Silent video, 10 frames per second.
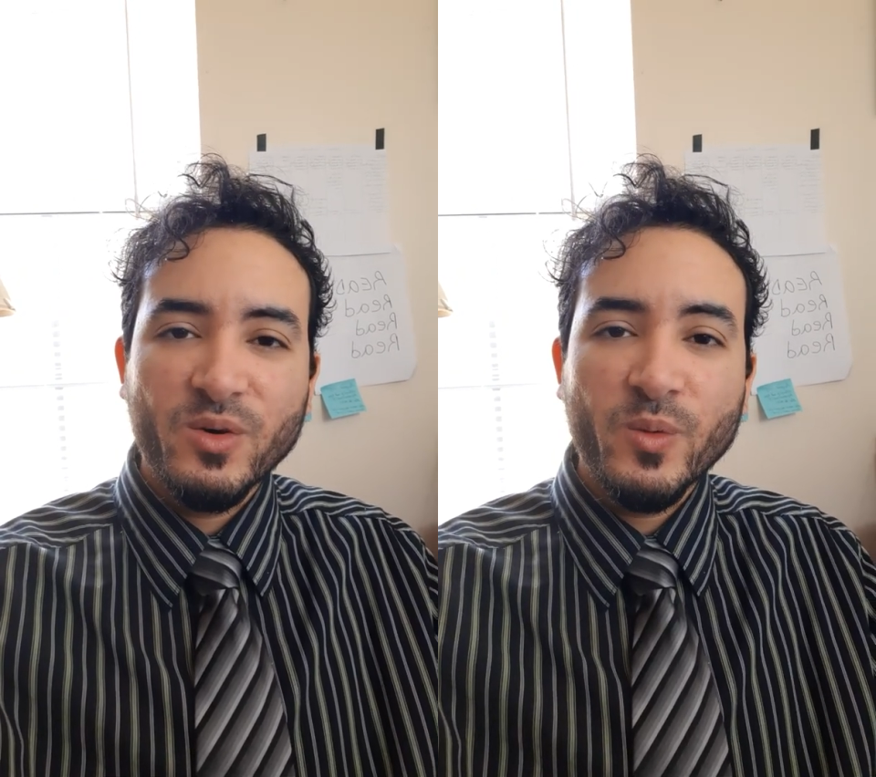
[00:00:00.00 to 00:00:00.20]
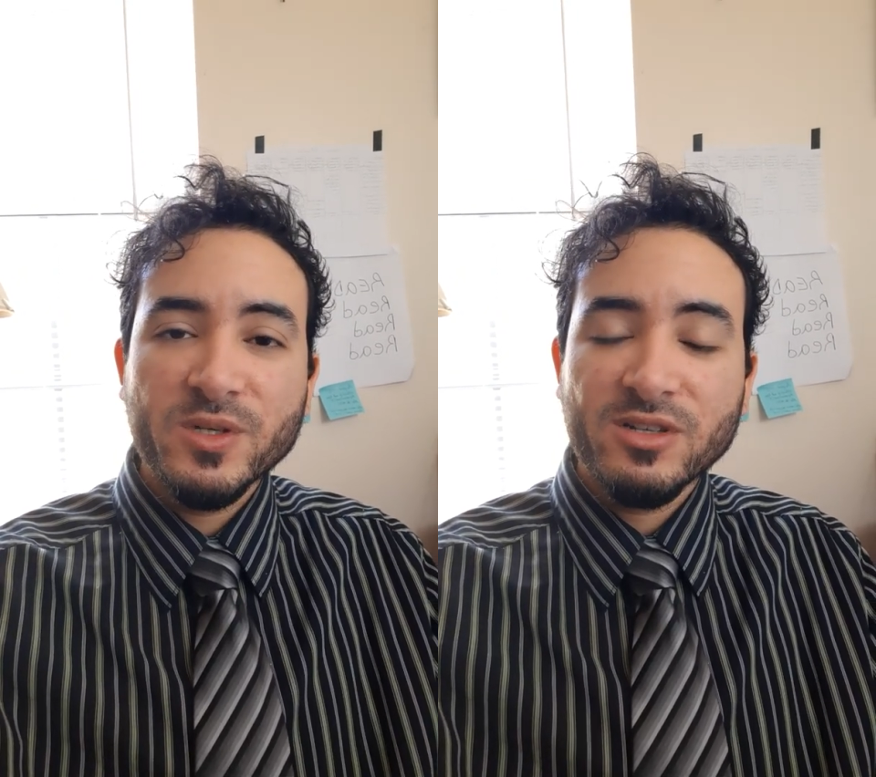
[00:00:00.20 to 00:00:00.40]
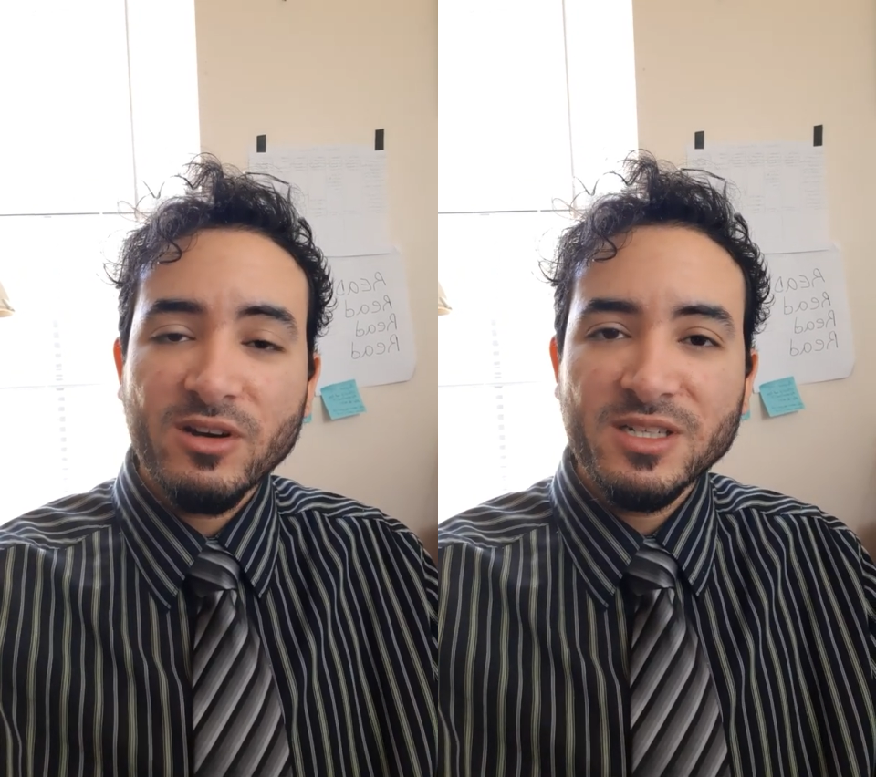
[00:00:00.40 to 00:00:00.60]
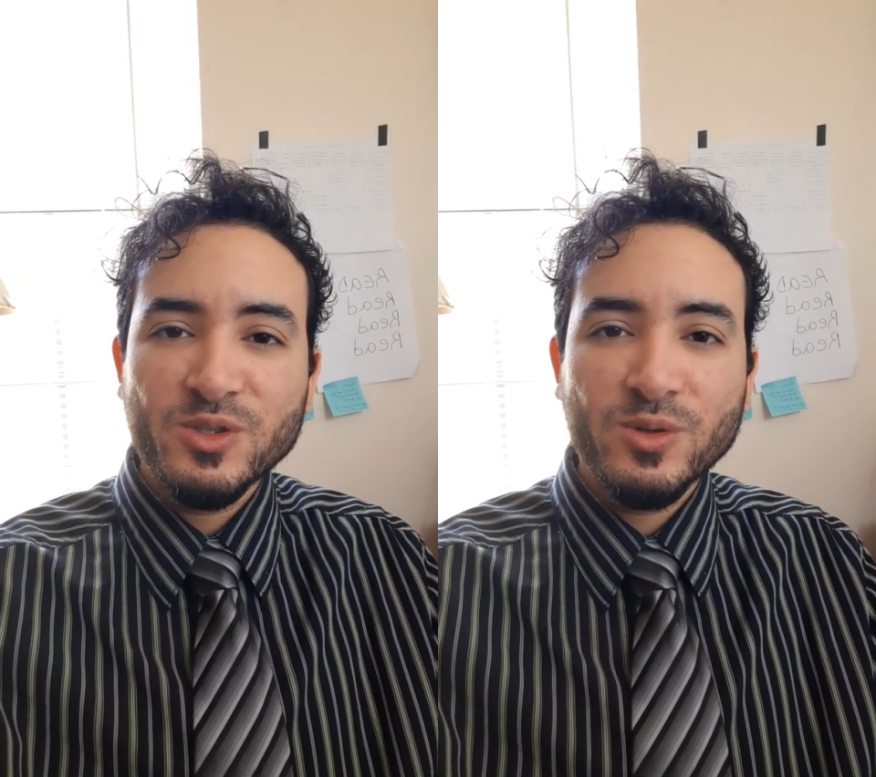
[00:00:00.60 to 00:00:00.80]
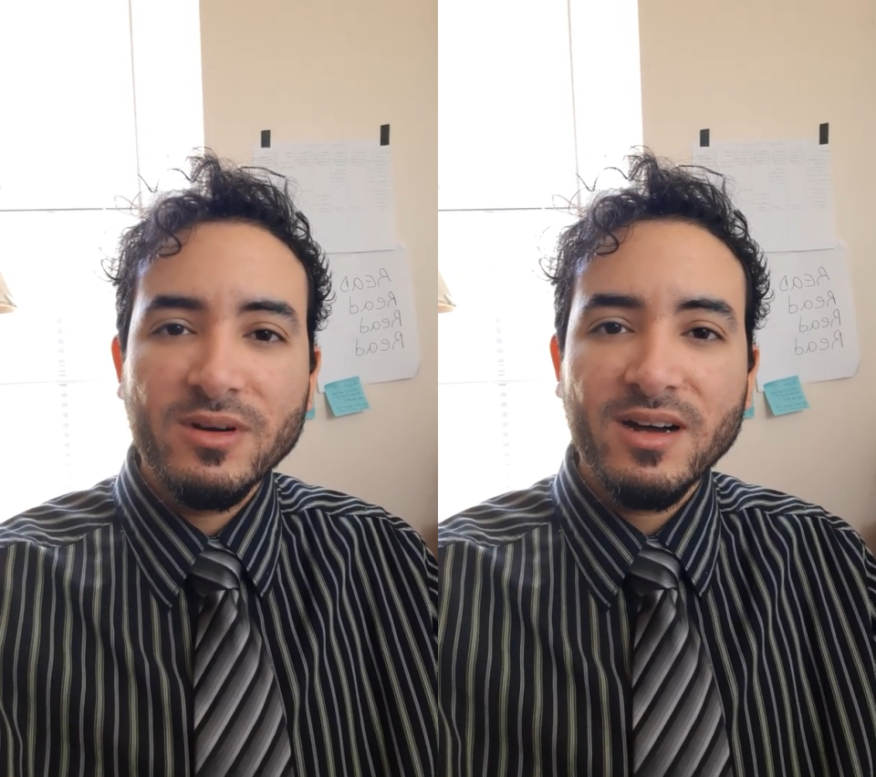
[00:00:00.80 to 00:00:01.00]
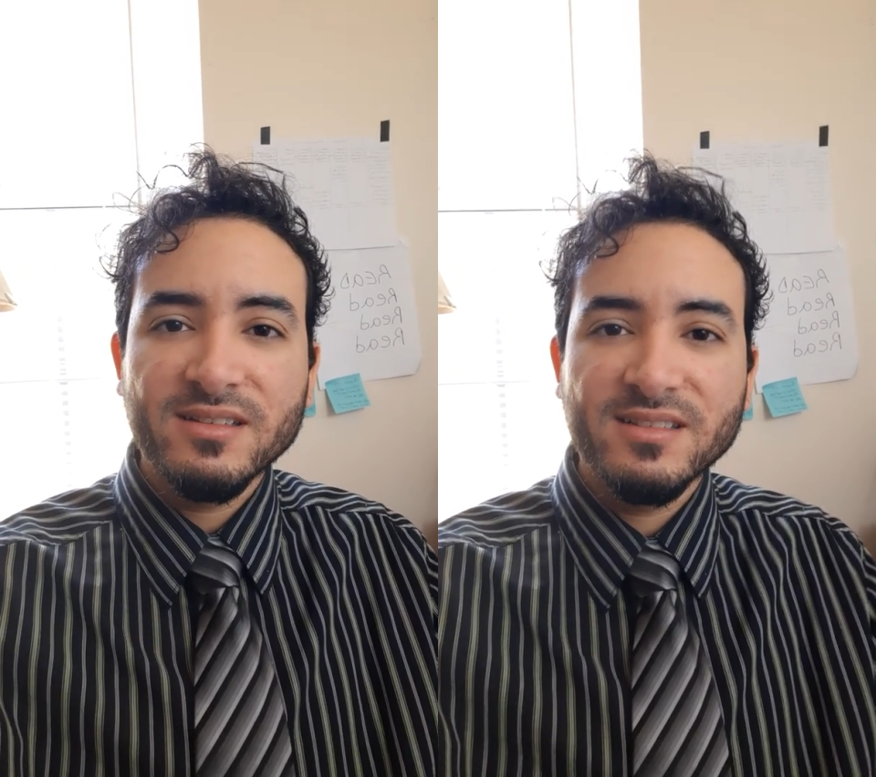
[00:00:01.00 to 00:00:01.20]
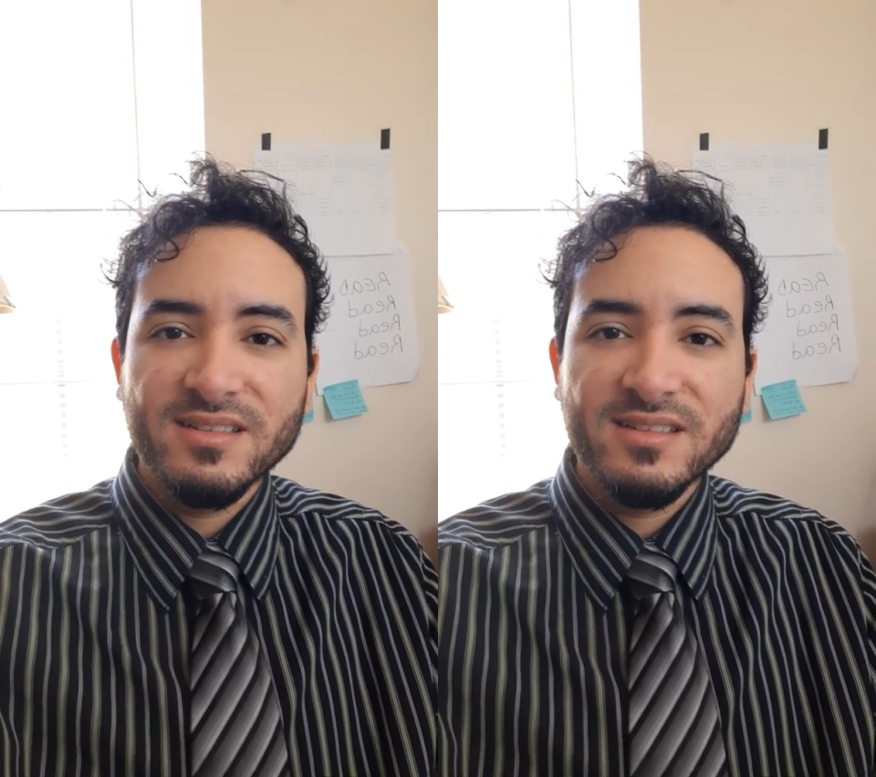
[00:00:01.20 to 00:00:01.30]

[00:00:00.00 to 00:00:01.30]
was calling to God